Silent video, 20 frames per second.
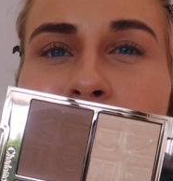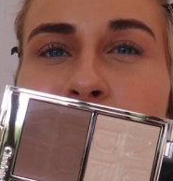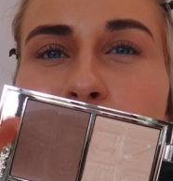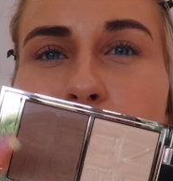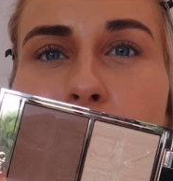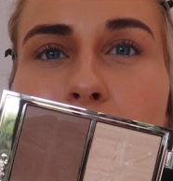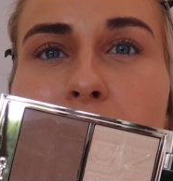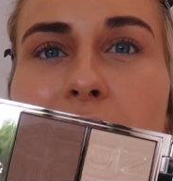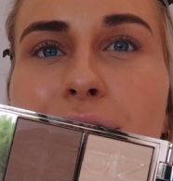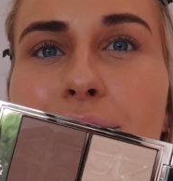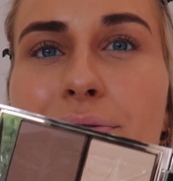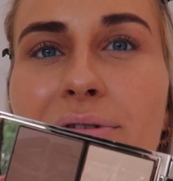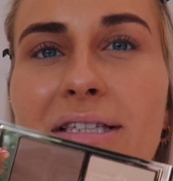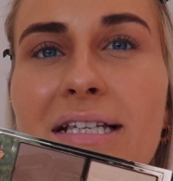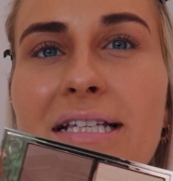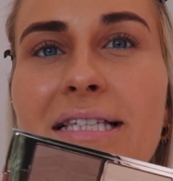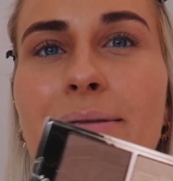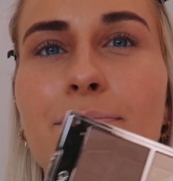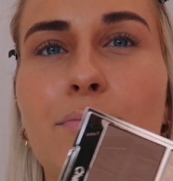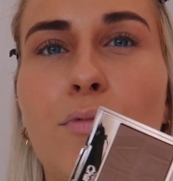So I might use
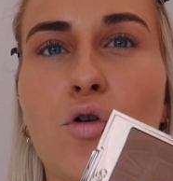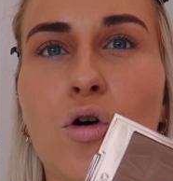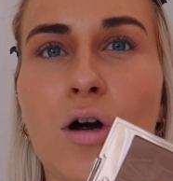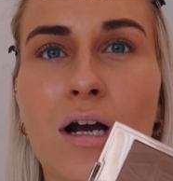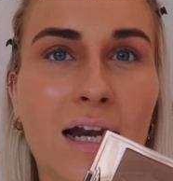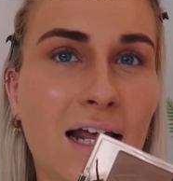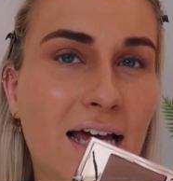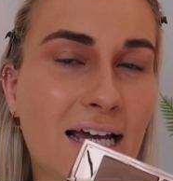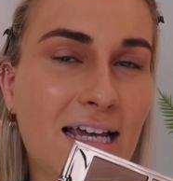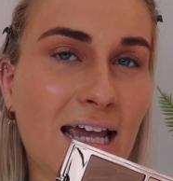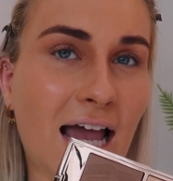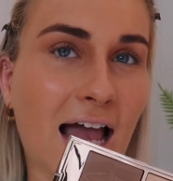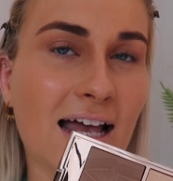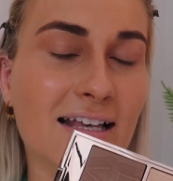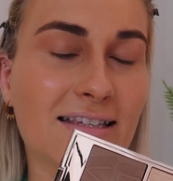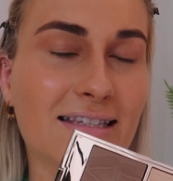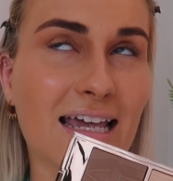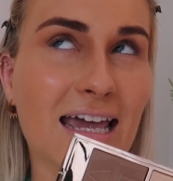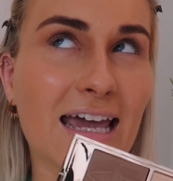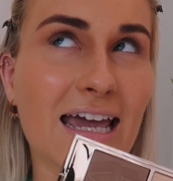this more like
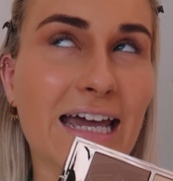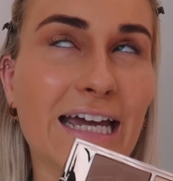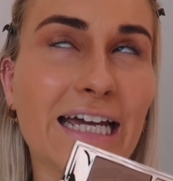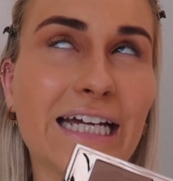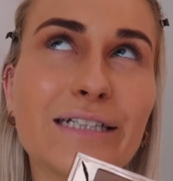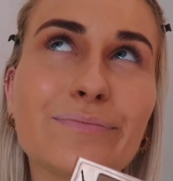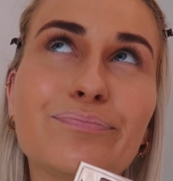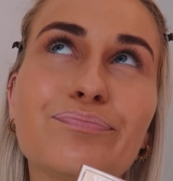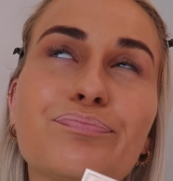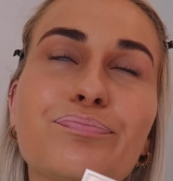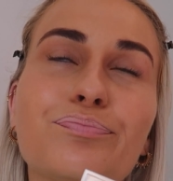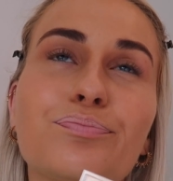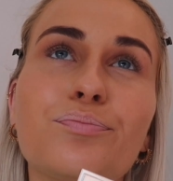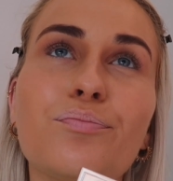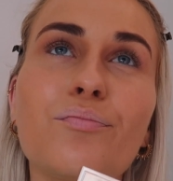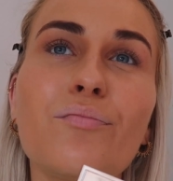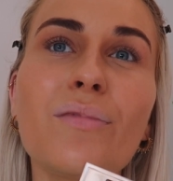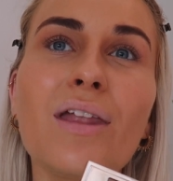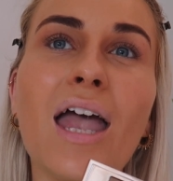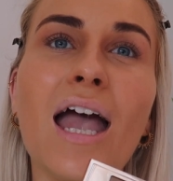as a
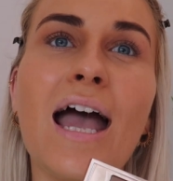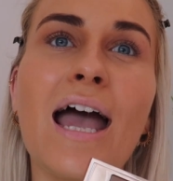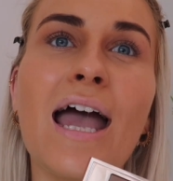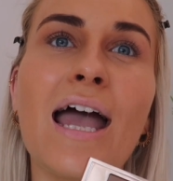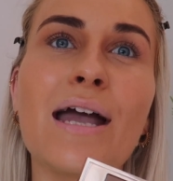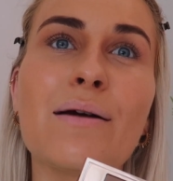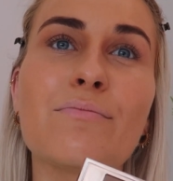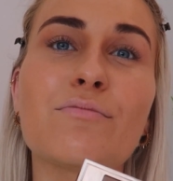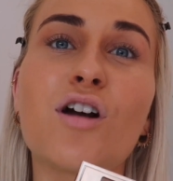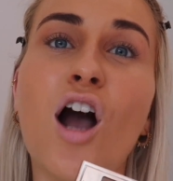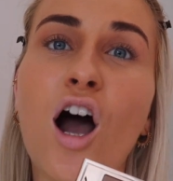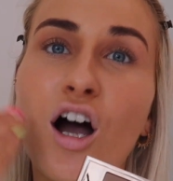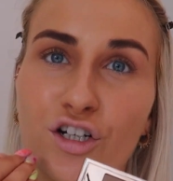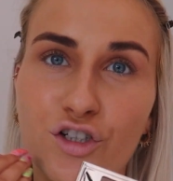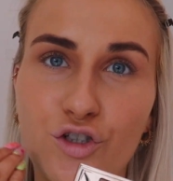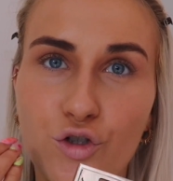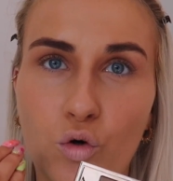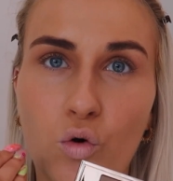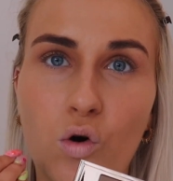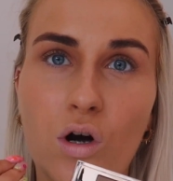
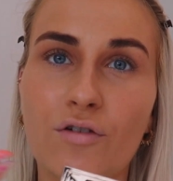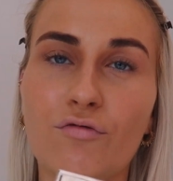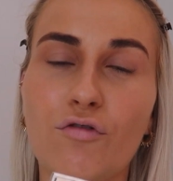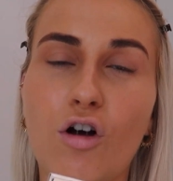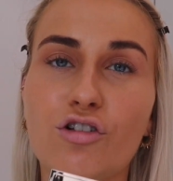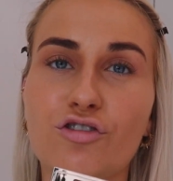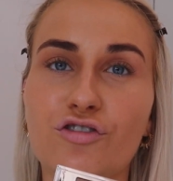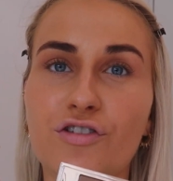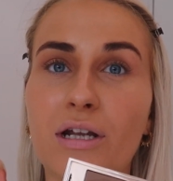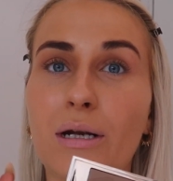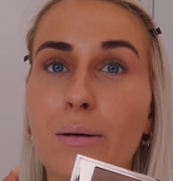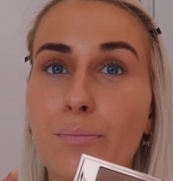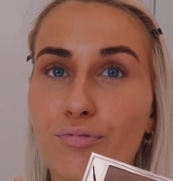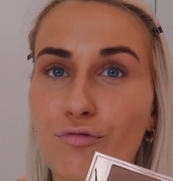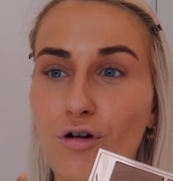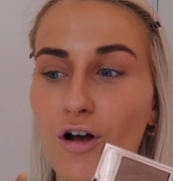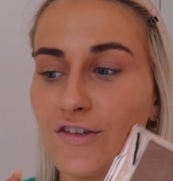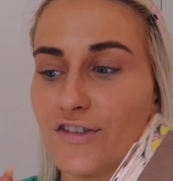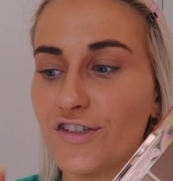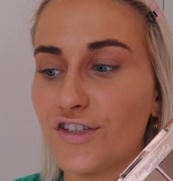contour rather than a
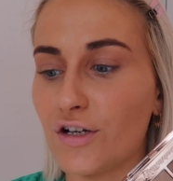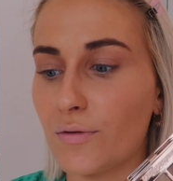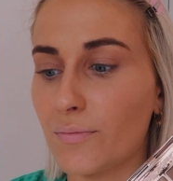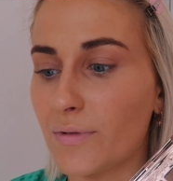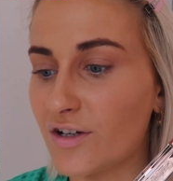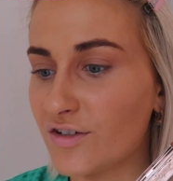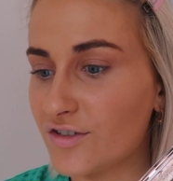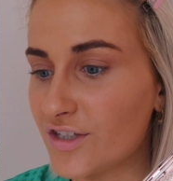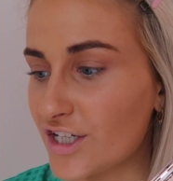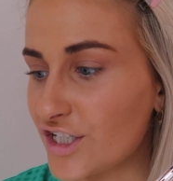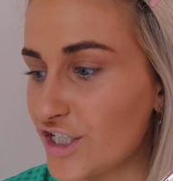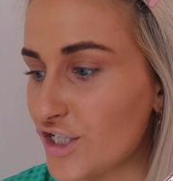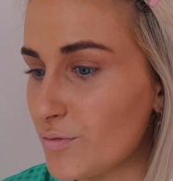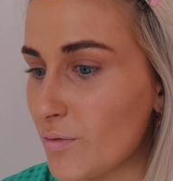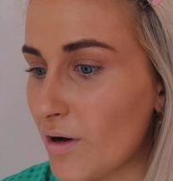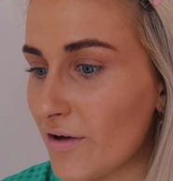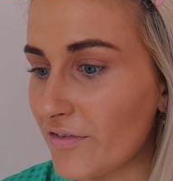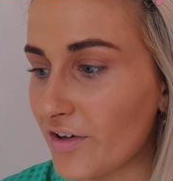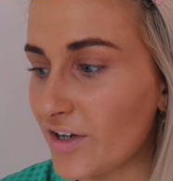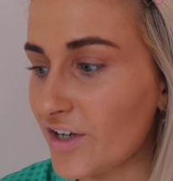bronzer, because I do
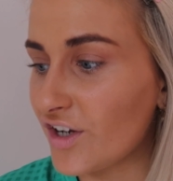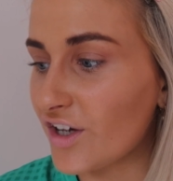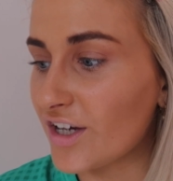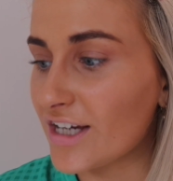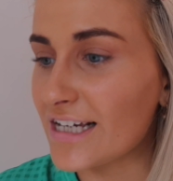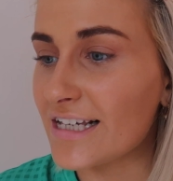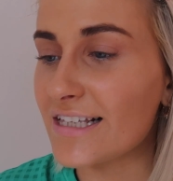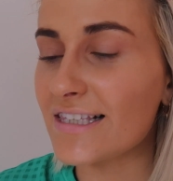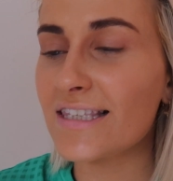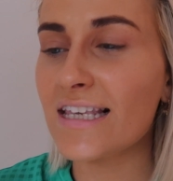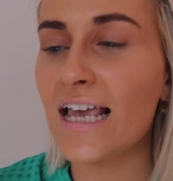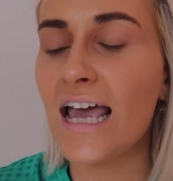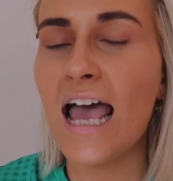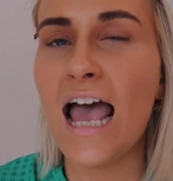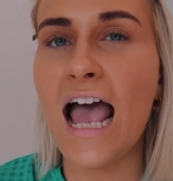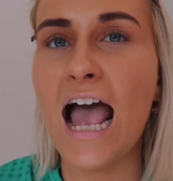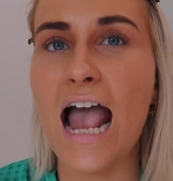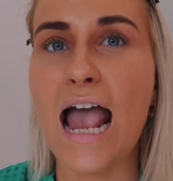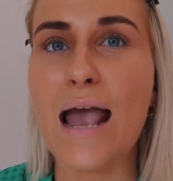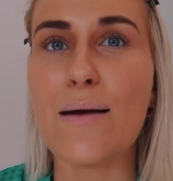have a nice
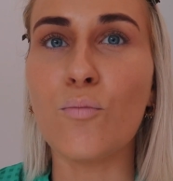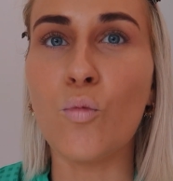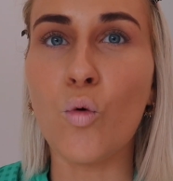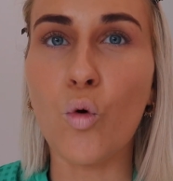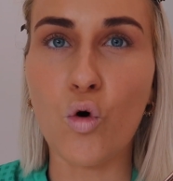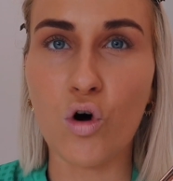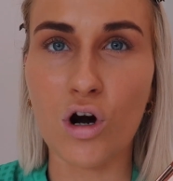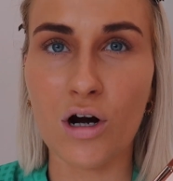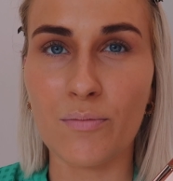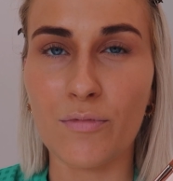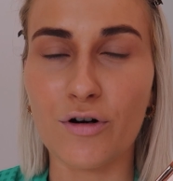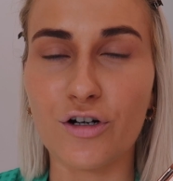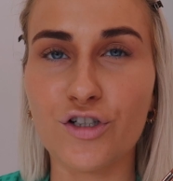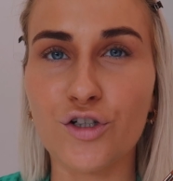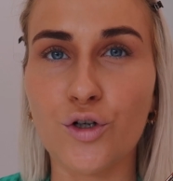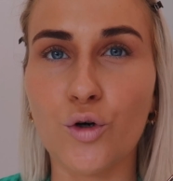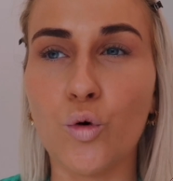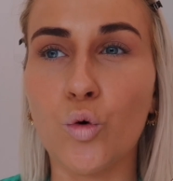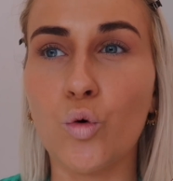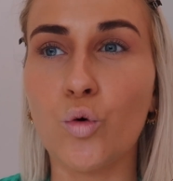warmer
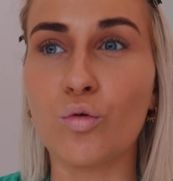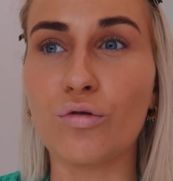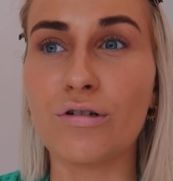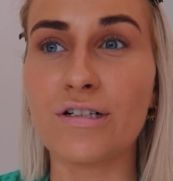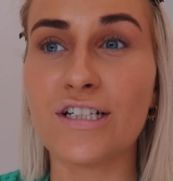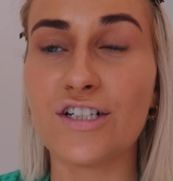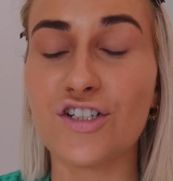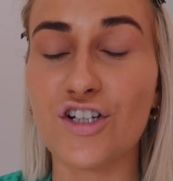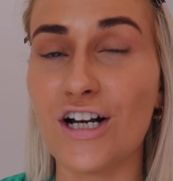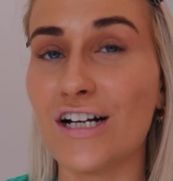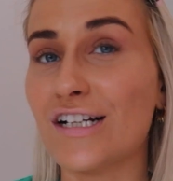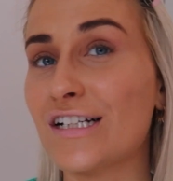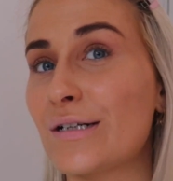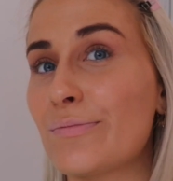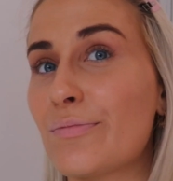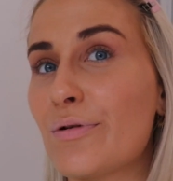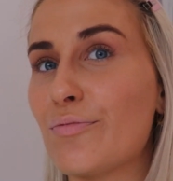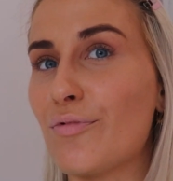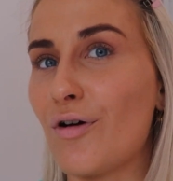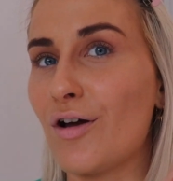toned Charlotte
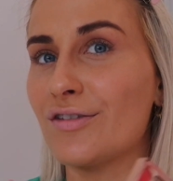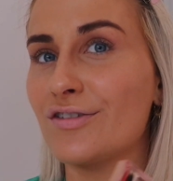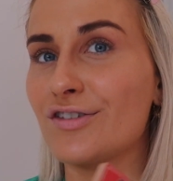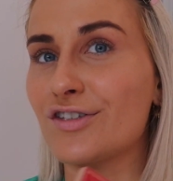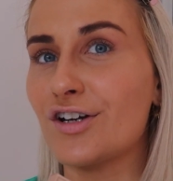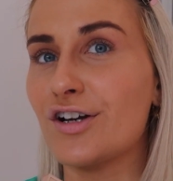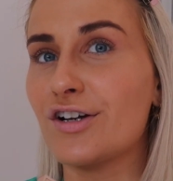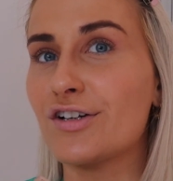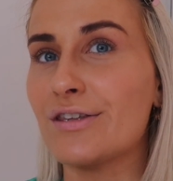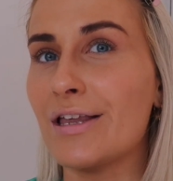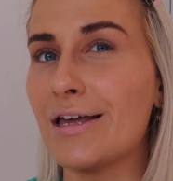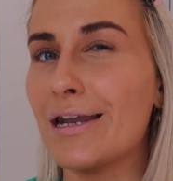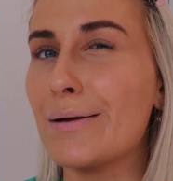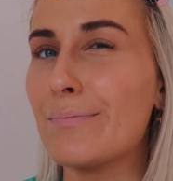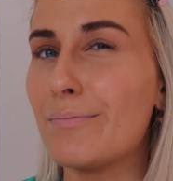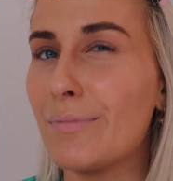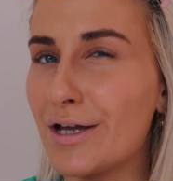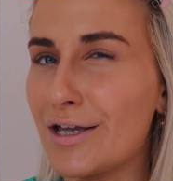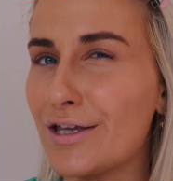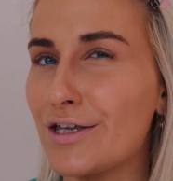Tilbury bronzer that
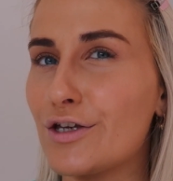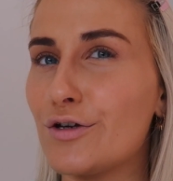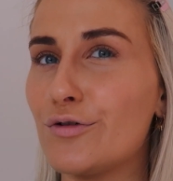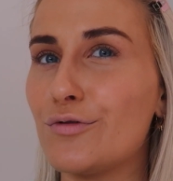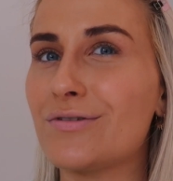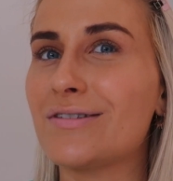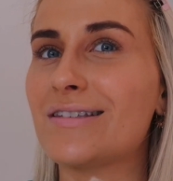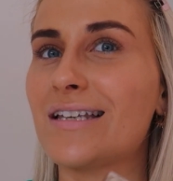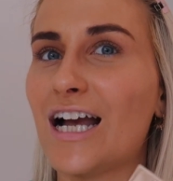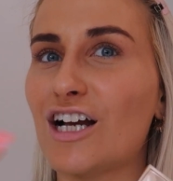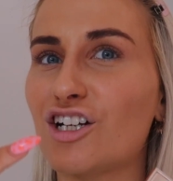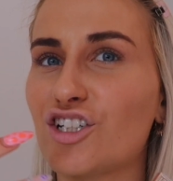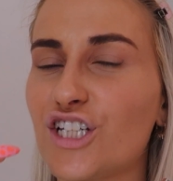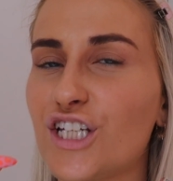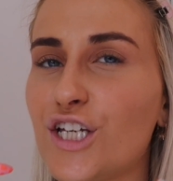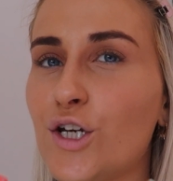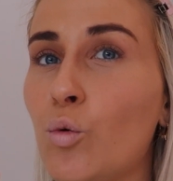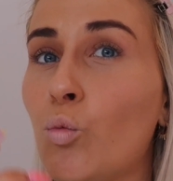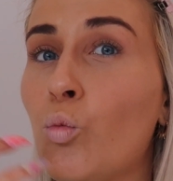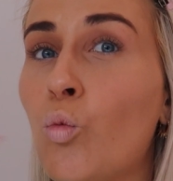I might use to
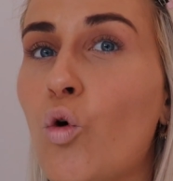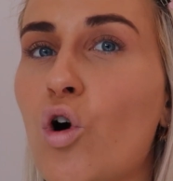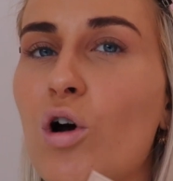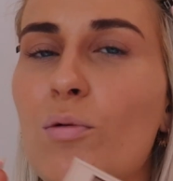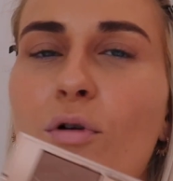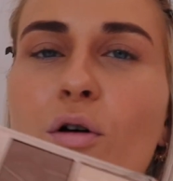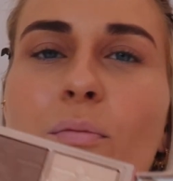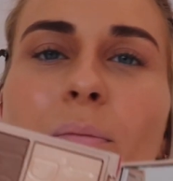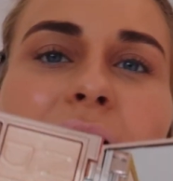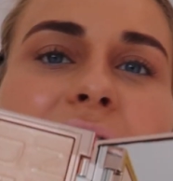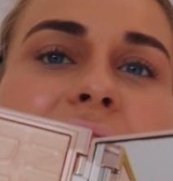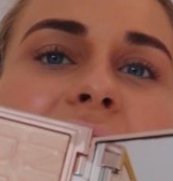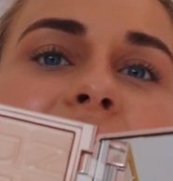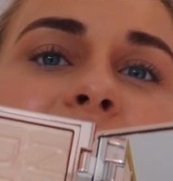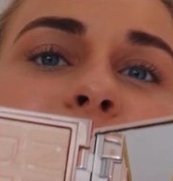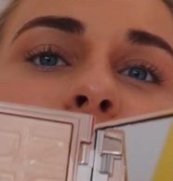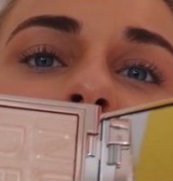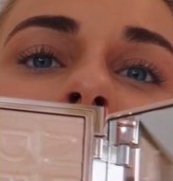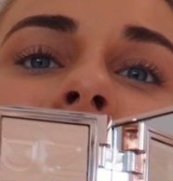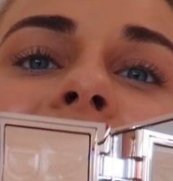actually warm up my
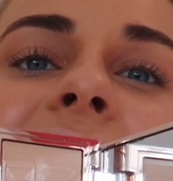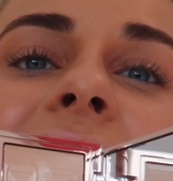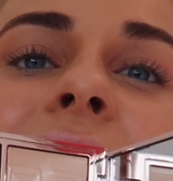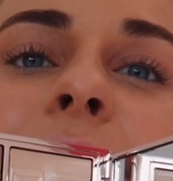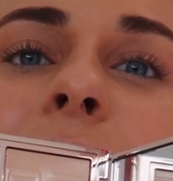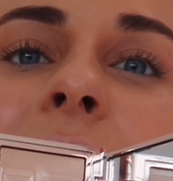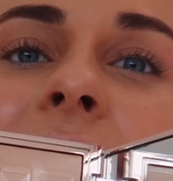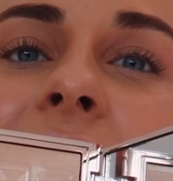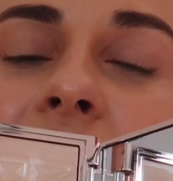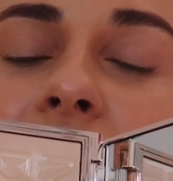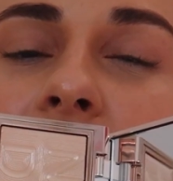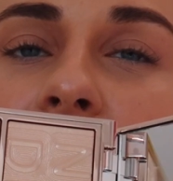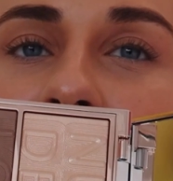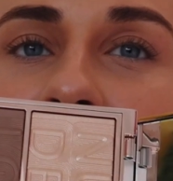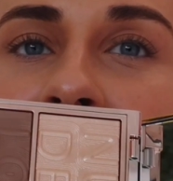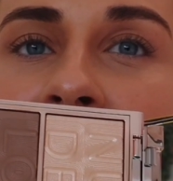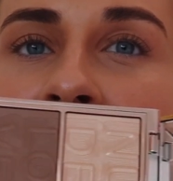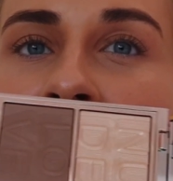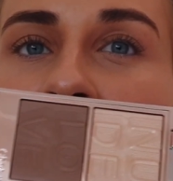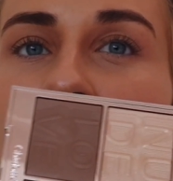face. But we'll see how we get on.